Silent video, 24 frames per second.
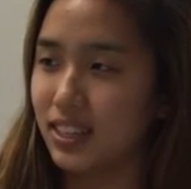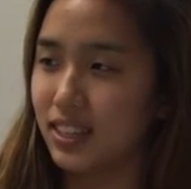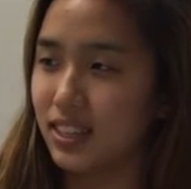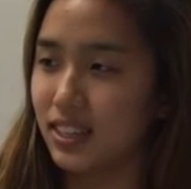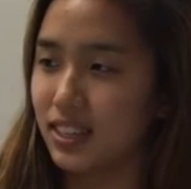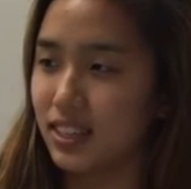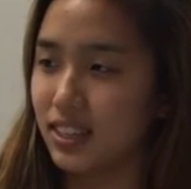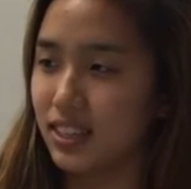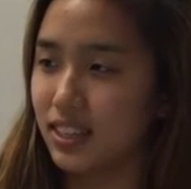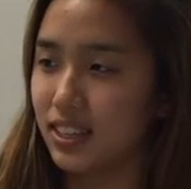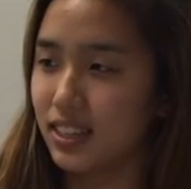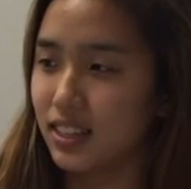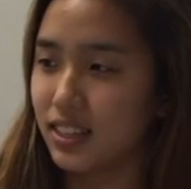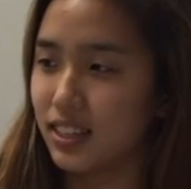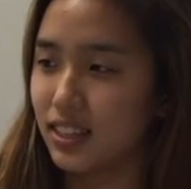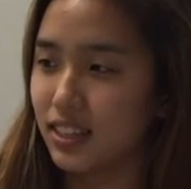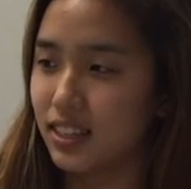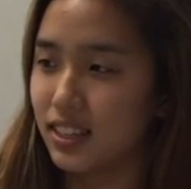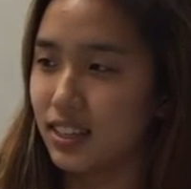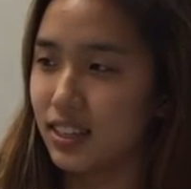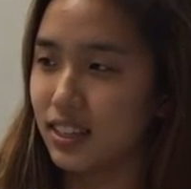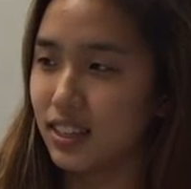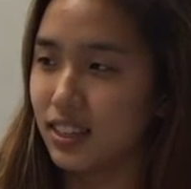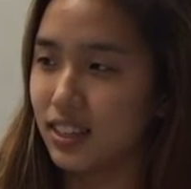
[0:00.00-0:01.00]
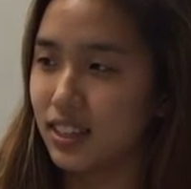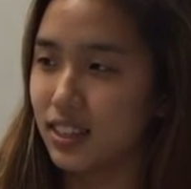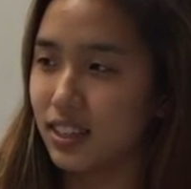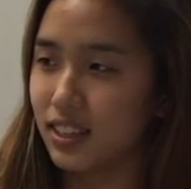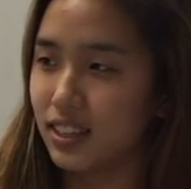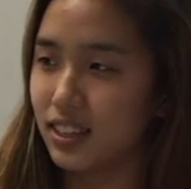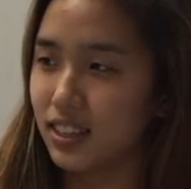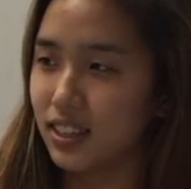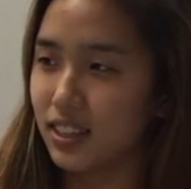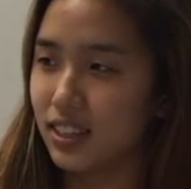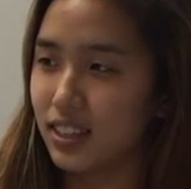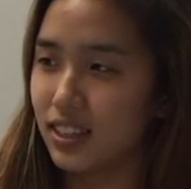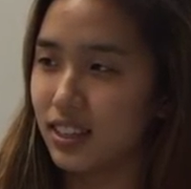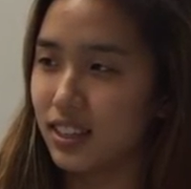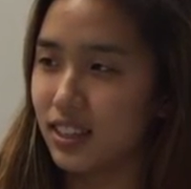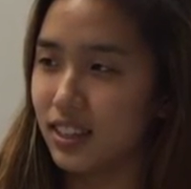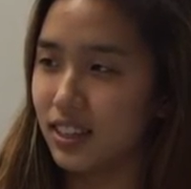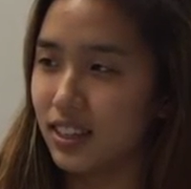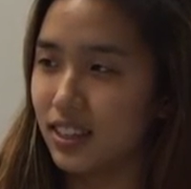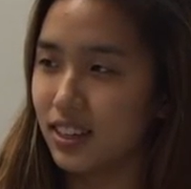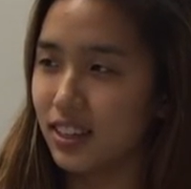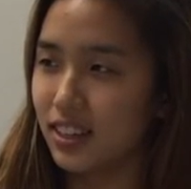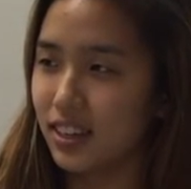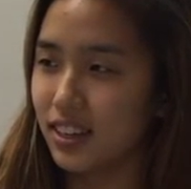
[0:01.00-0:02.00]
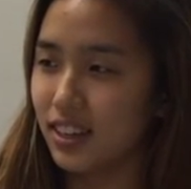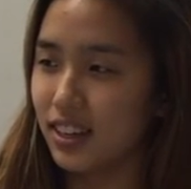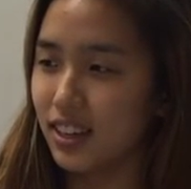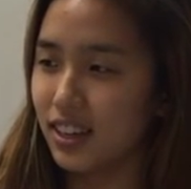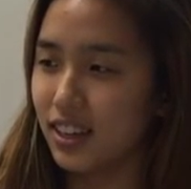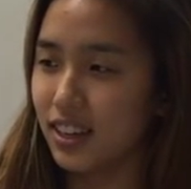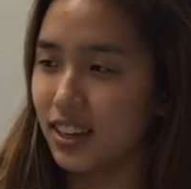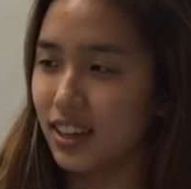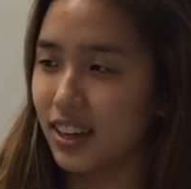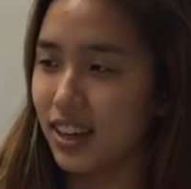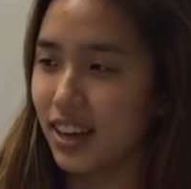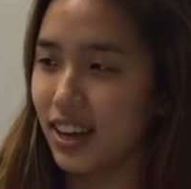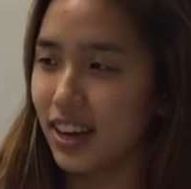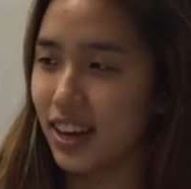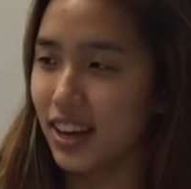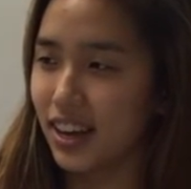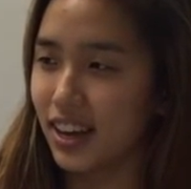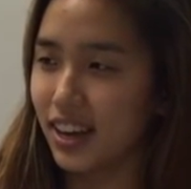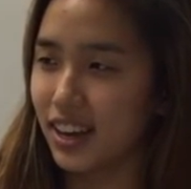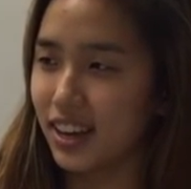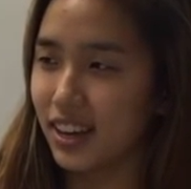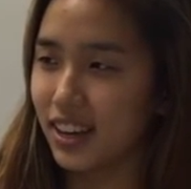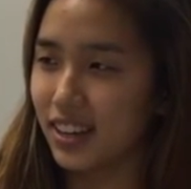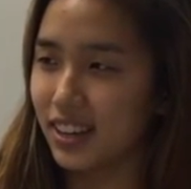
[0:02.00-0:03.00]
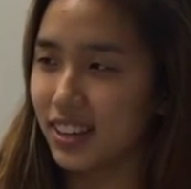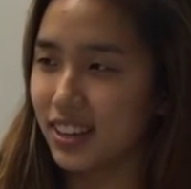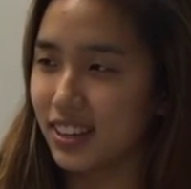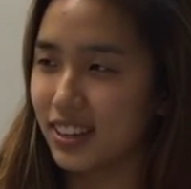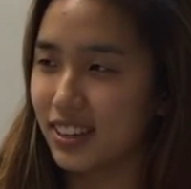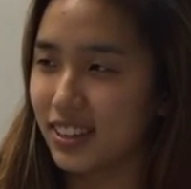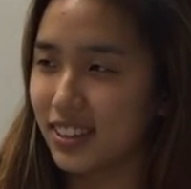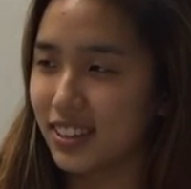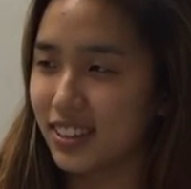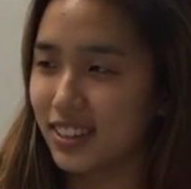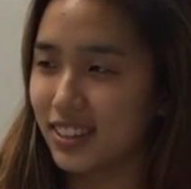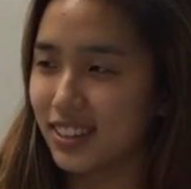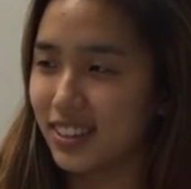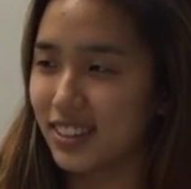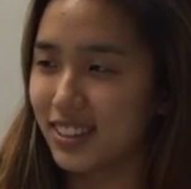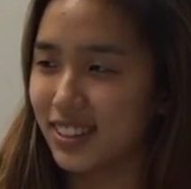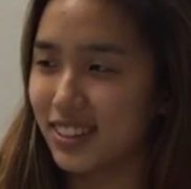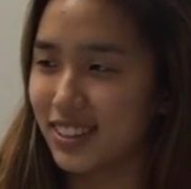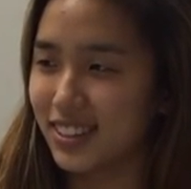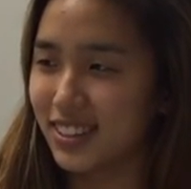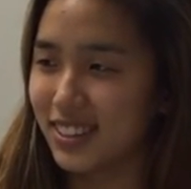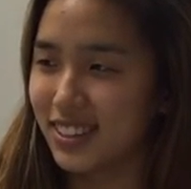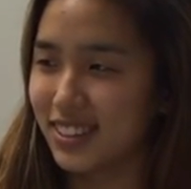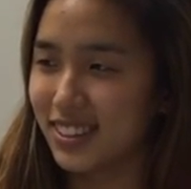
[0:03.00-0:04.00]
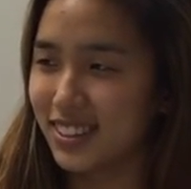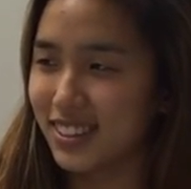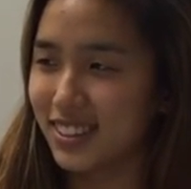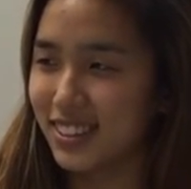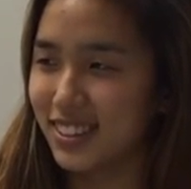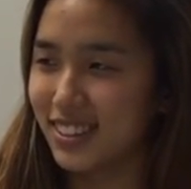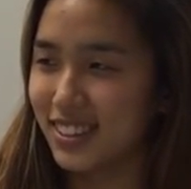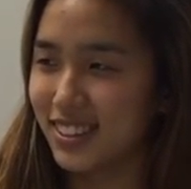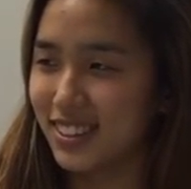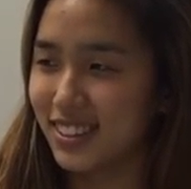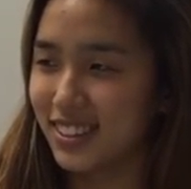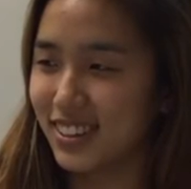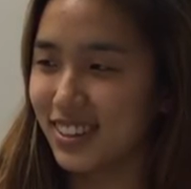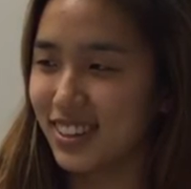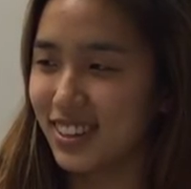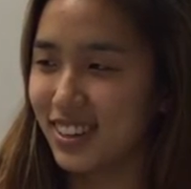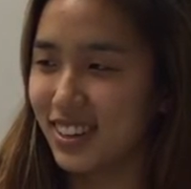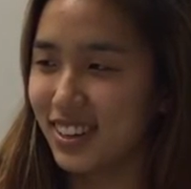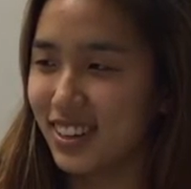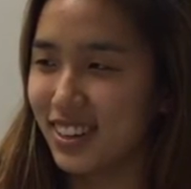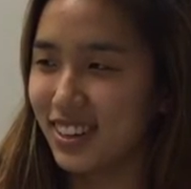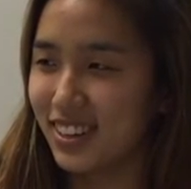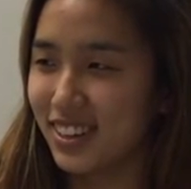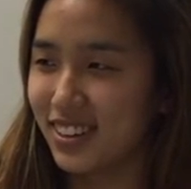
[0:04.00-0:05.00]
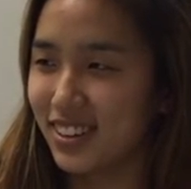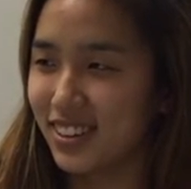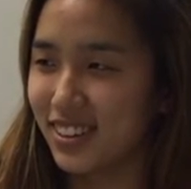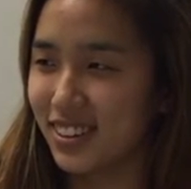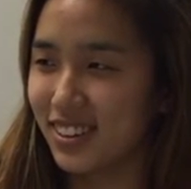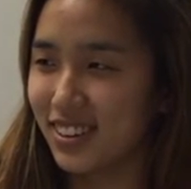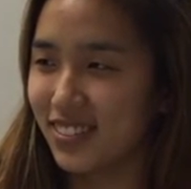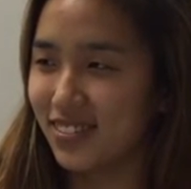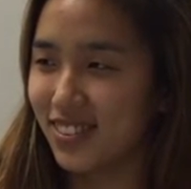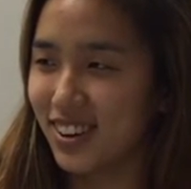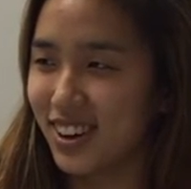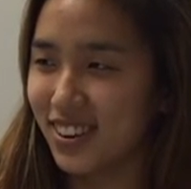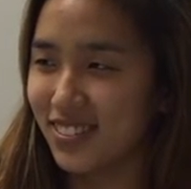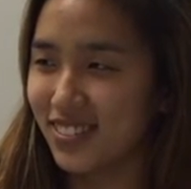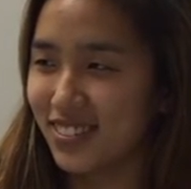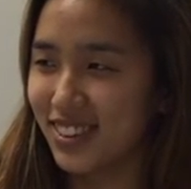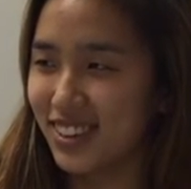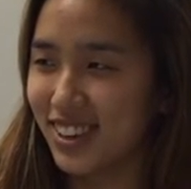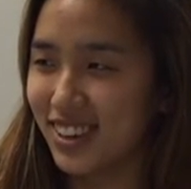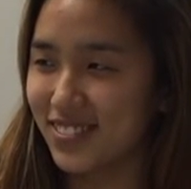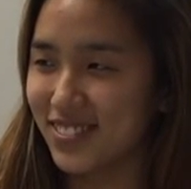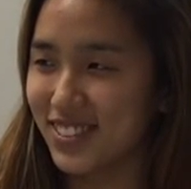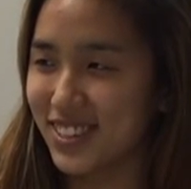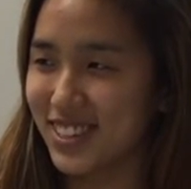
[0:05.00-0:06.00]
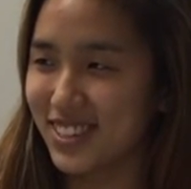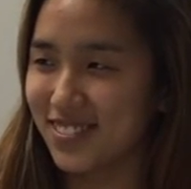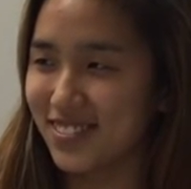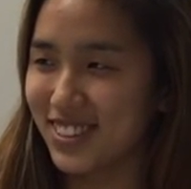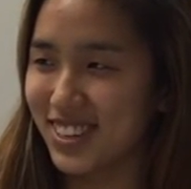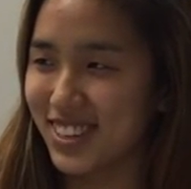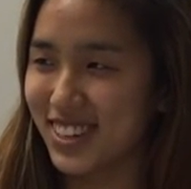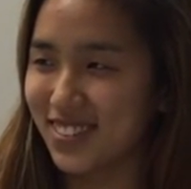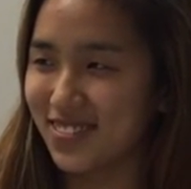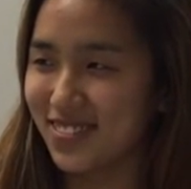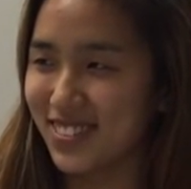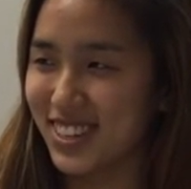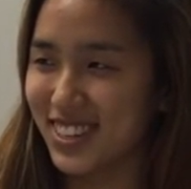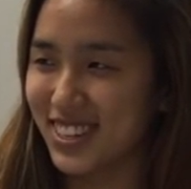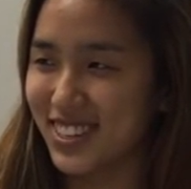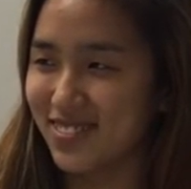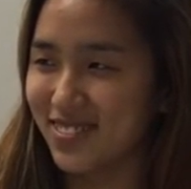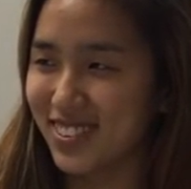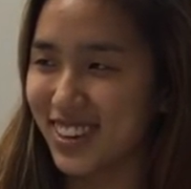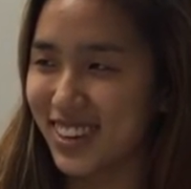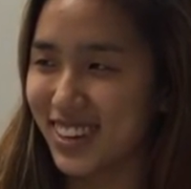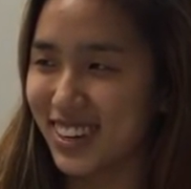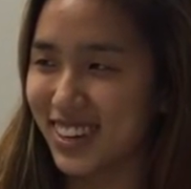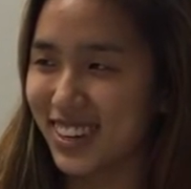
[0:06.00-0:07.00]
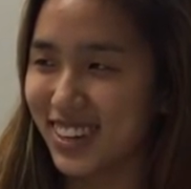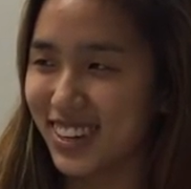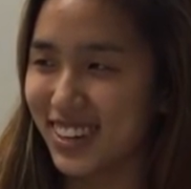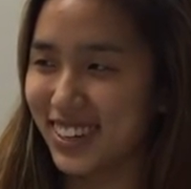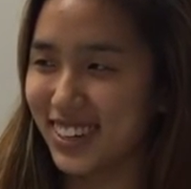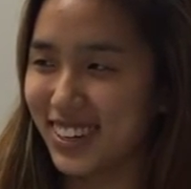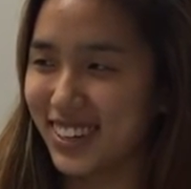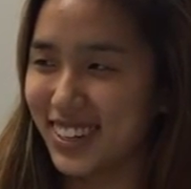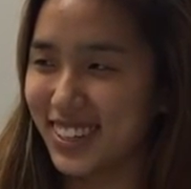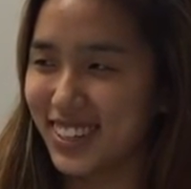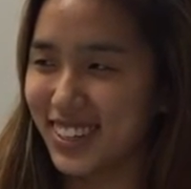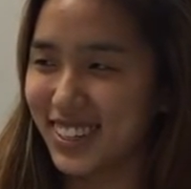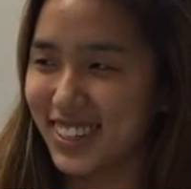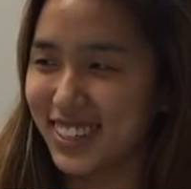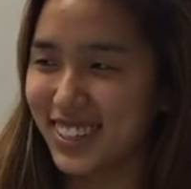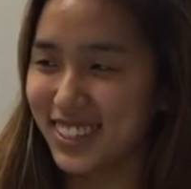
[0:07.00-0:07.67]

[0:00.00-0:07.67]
No one is speaking in this clip.